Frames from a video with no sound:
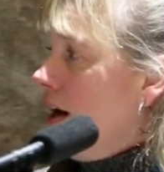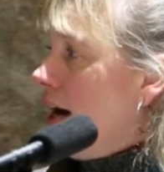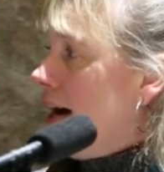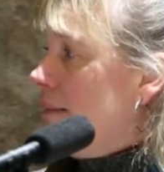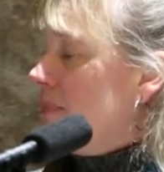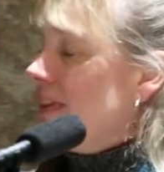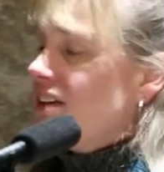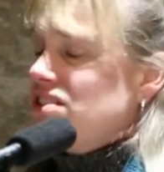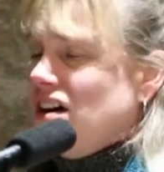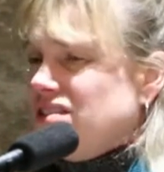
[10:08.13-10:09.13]

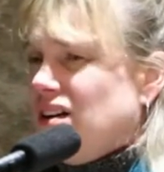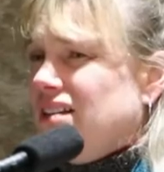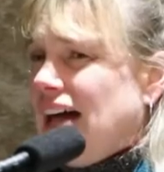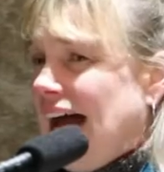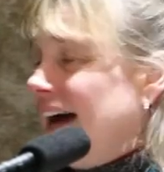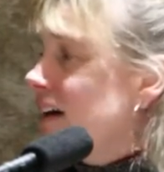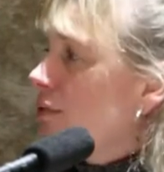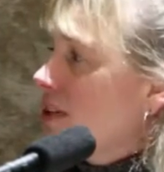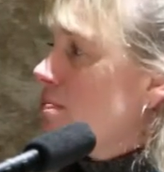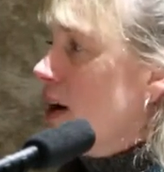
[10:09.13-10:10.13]
There's also a lack of
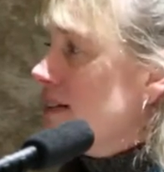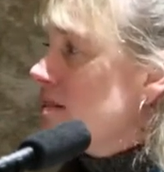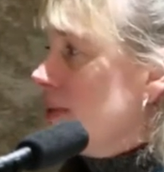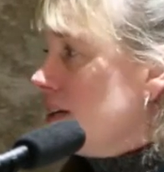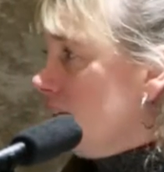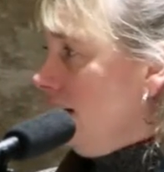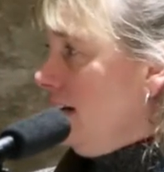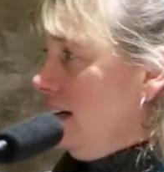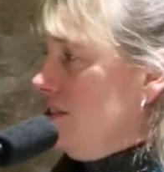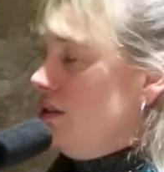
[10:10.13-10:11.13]

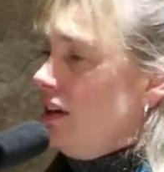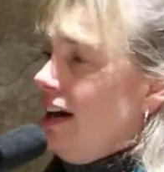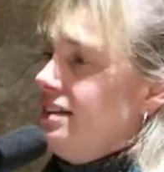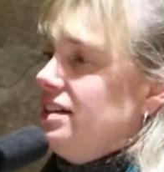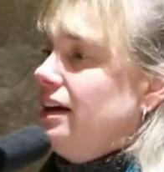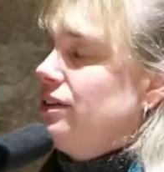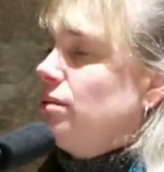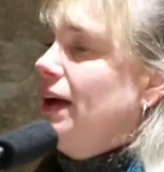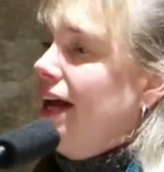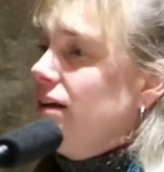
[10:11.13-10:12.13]
responsibility in utilizing other
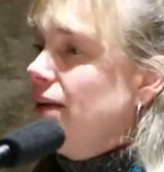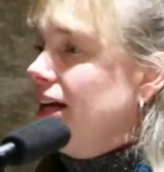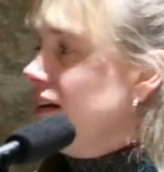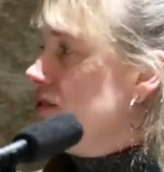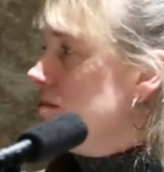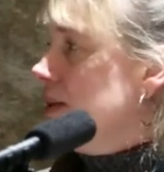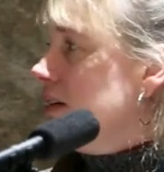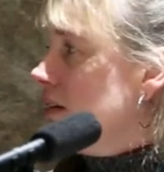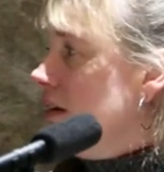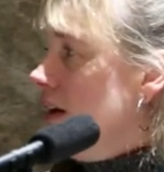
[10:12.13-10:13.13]
pain
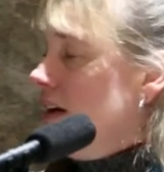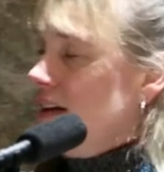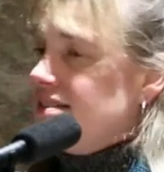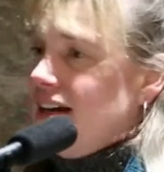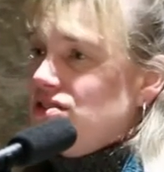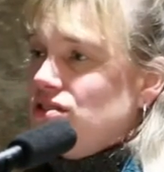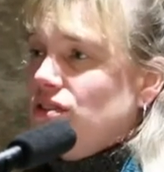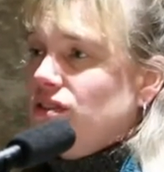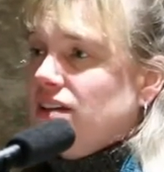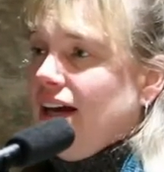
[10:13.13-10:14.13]
management
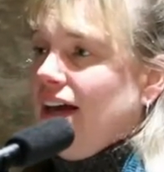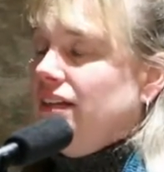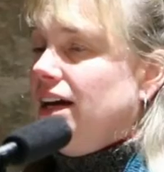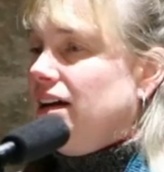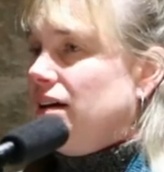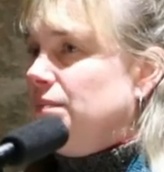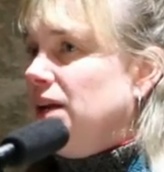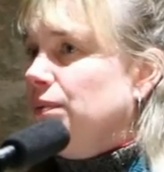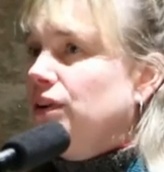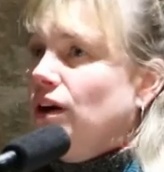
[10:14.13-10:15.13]
essentials. That
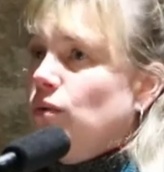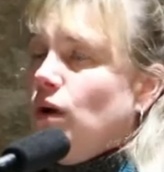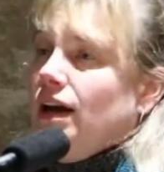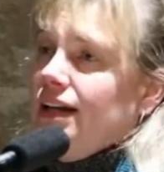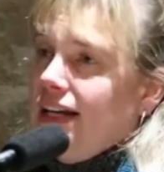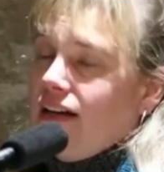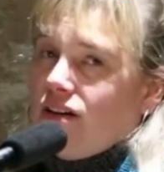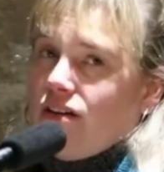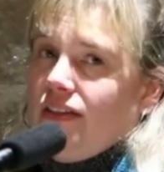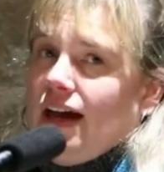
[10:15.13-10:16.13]
people don't want to
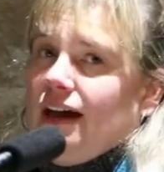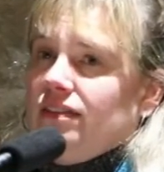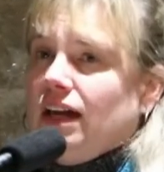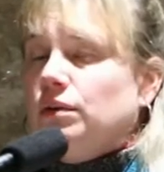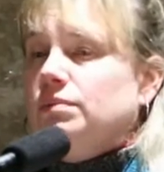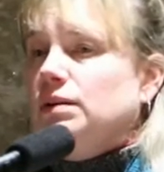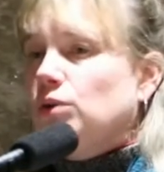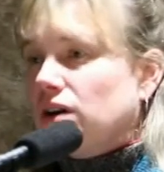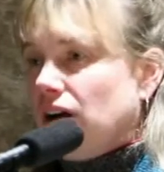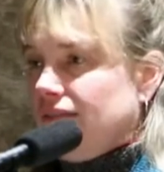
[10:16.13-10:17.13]
hear that they would be
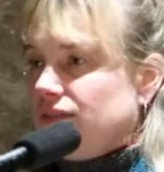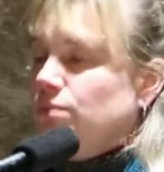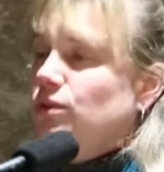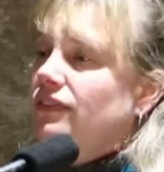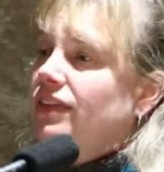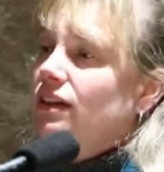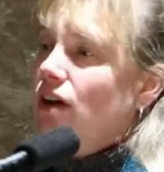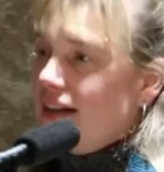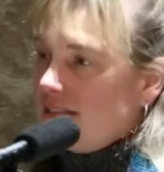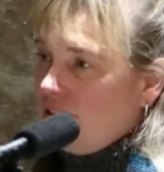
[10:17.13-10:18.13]
more comfortable if they
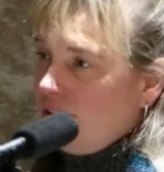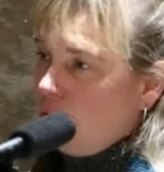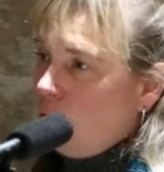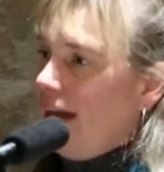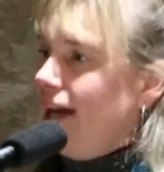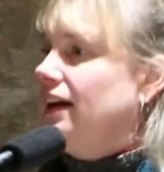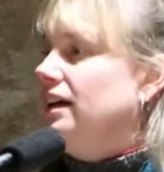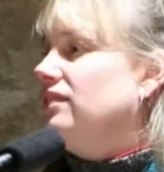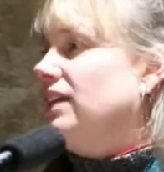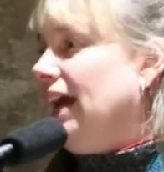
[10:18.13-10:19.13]
lost a little weight,
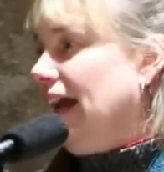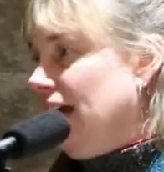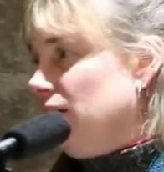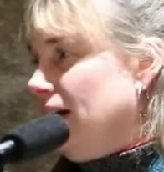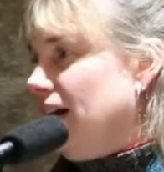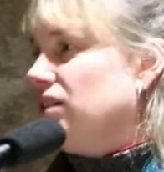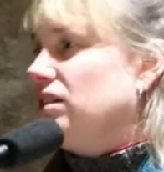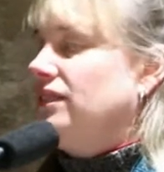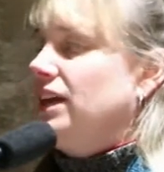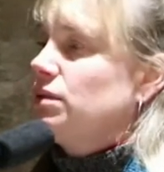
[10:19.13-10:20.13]
if they ate better,
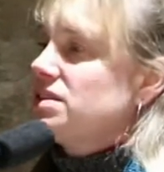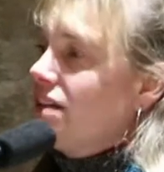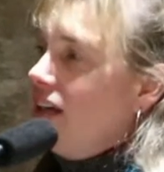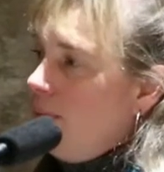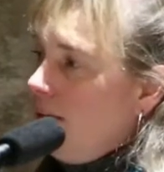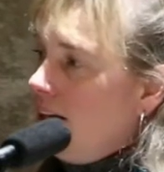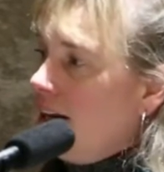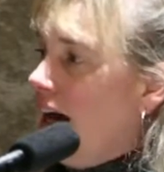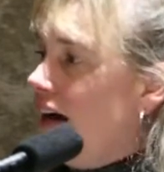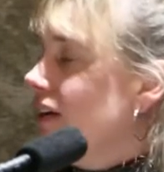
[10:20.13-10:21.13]
if they were sleeping
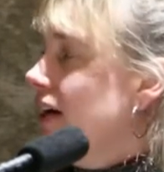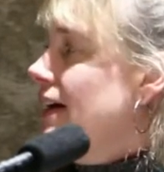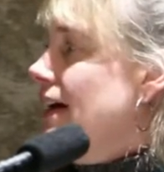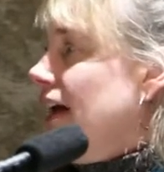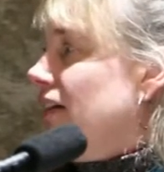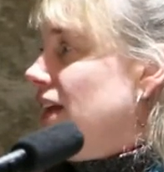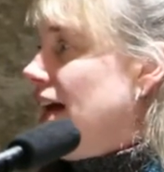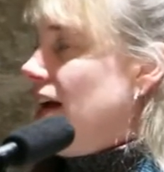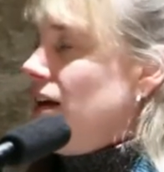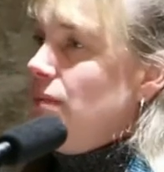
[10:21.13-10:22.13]
enough, if
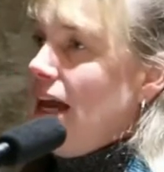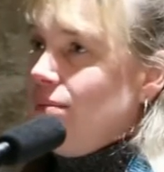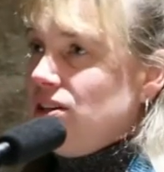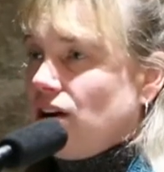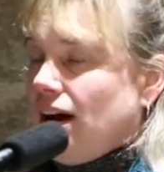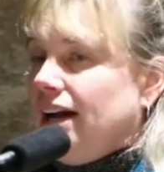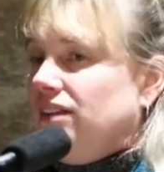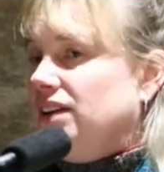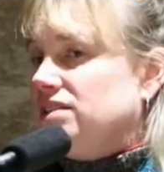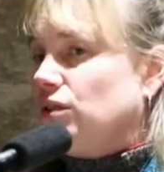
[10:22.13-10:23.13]
they maybe tried
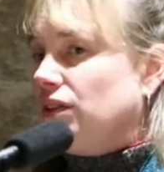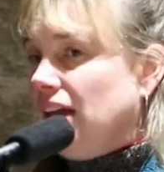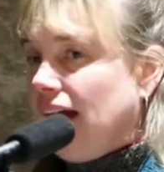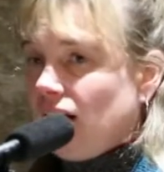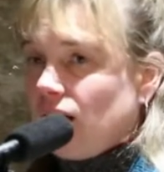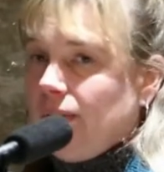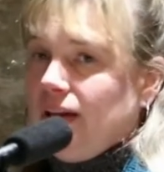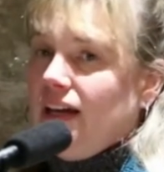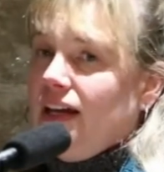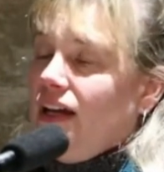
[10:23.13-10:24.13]
physical
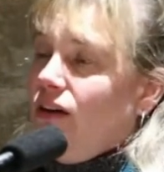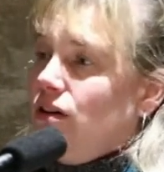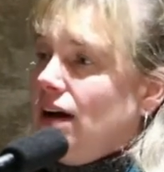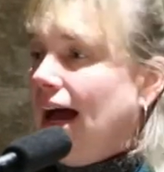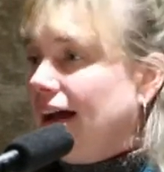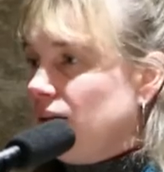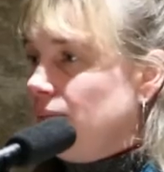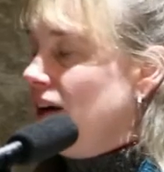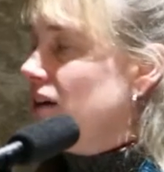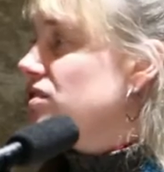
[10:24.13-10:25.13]
therapy or
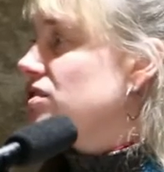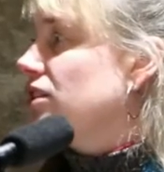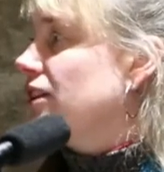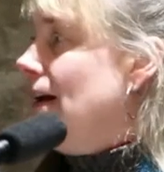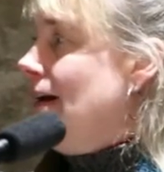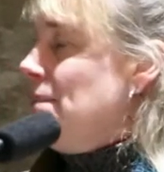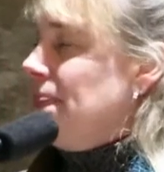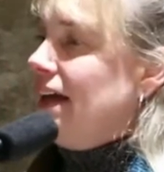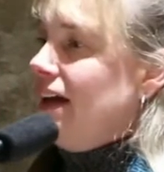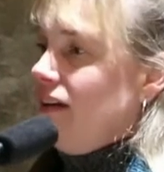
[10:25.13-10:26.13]
acupuncture.
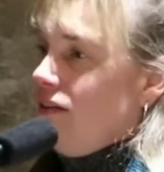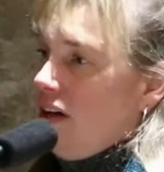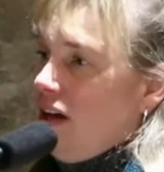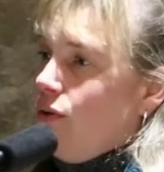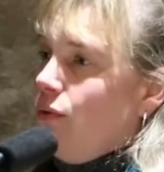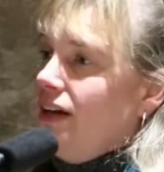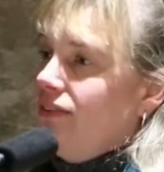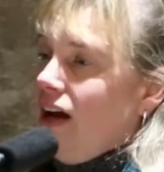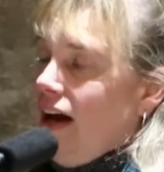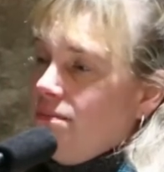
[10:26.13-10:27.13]
We've
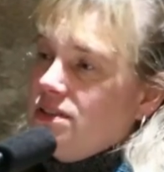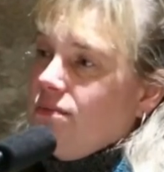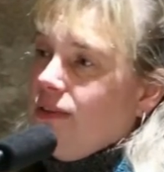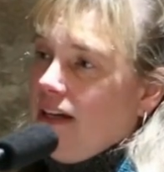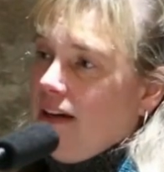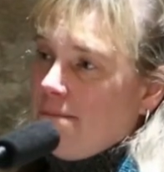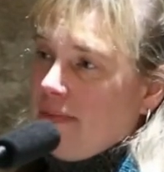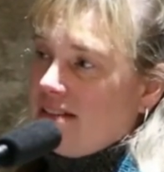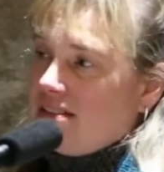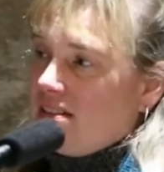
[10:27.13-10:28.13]
come to be
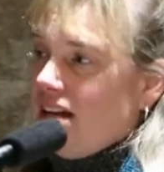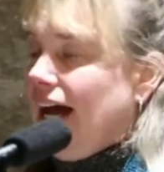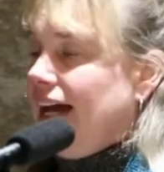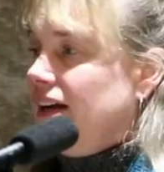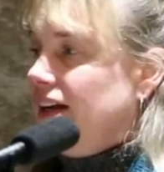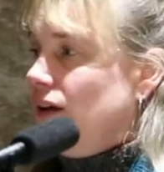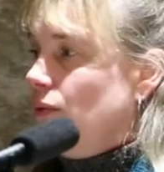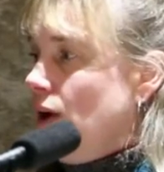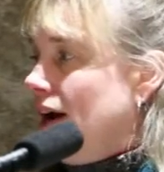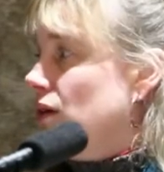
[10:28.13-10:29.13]
a society
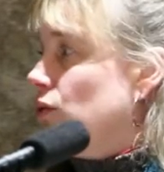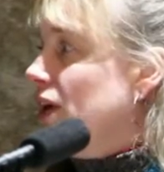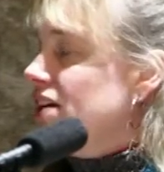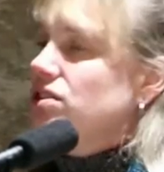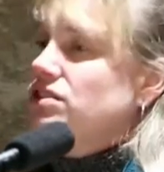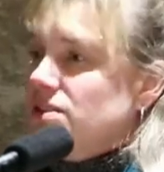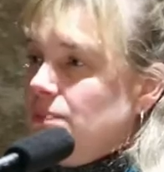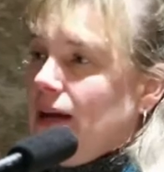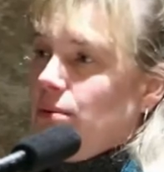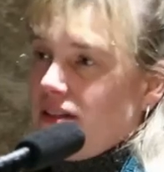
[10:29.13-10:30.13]
where we should just
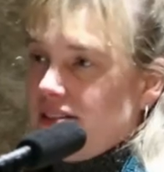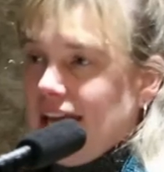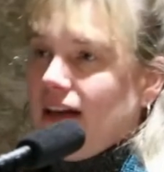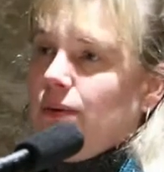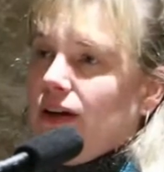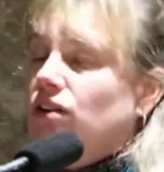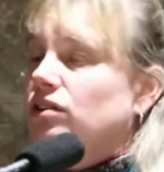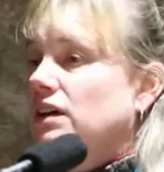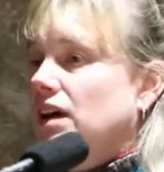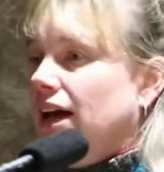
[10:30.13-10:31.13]
be able to take a
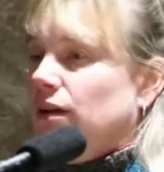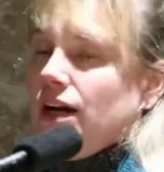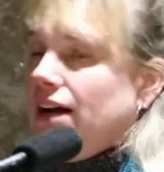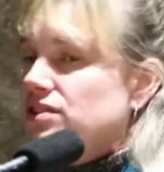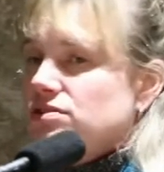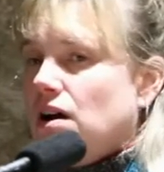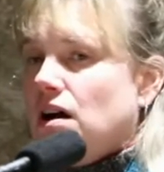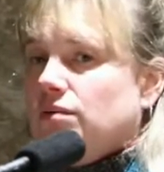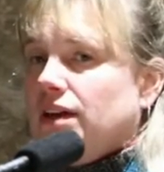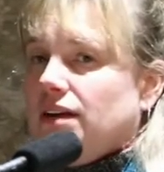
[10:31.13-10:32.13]
pill, and whatever's
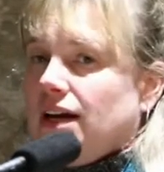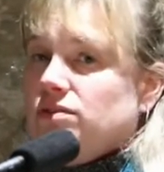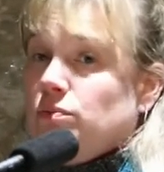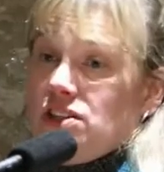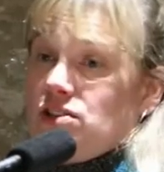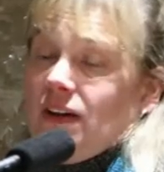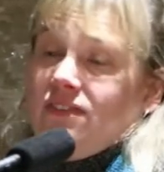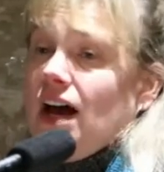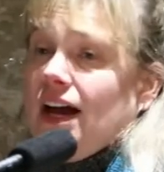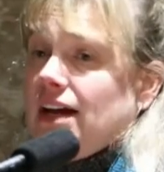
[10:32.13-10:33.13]
wrong with us, we should be
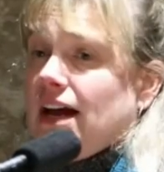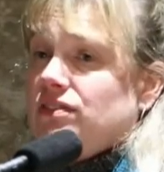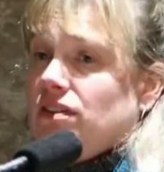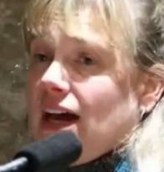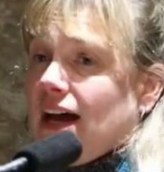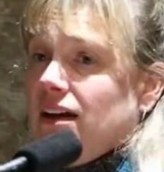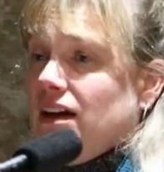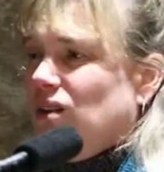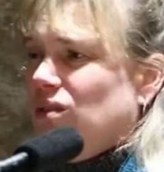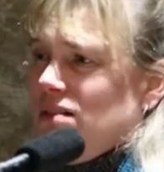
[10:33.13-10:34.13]
fine after that.
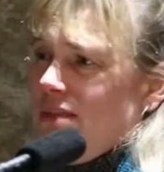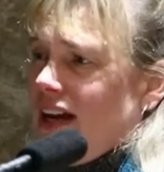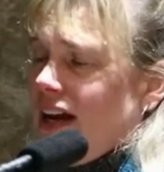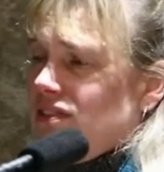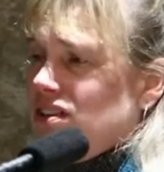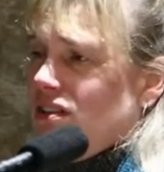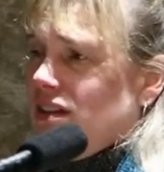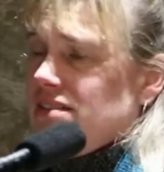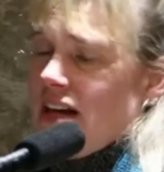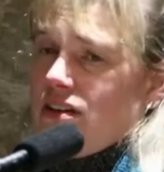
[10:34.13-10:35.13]
What do you mean I have to do
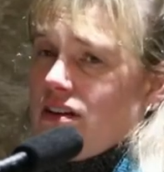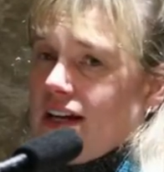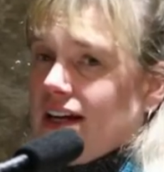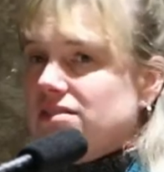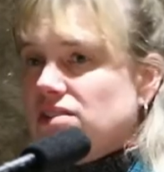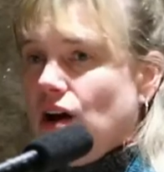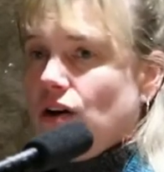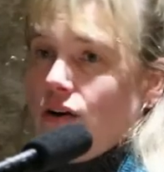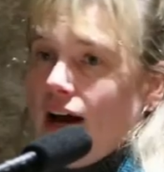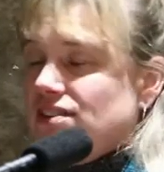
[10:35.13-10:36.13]
these other things?
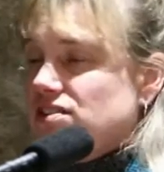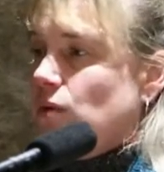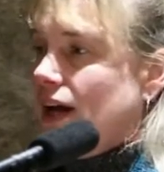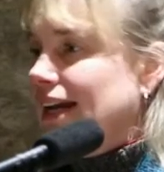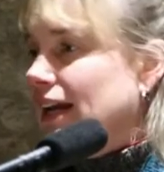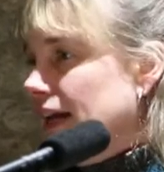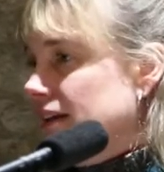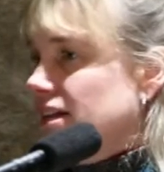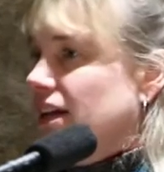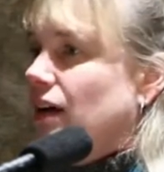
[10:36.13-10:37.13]
No, I just want it
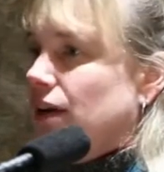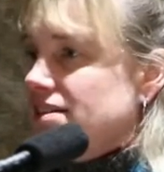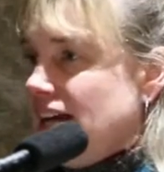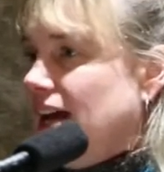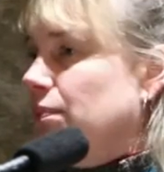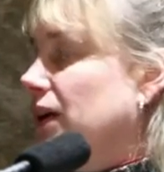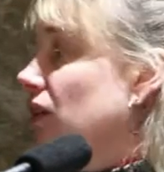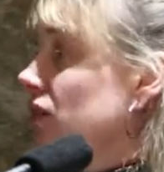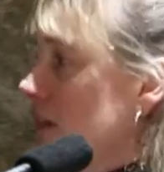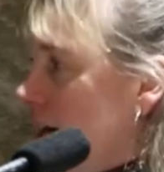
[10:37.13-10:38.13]
easy. I want to take a
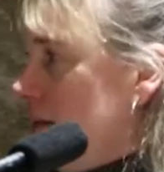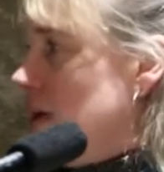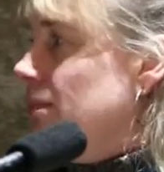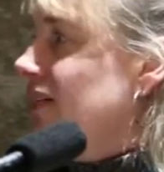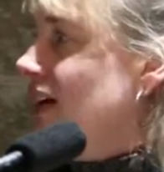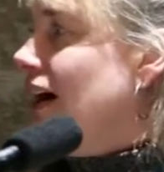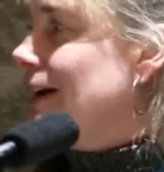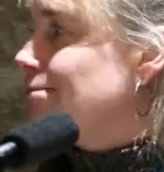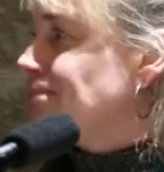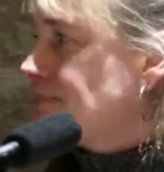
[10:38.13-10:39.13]
pill and I want to be fine.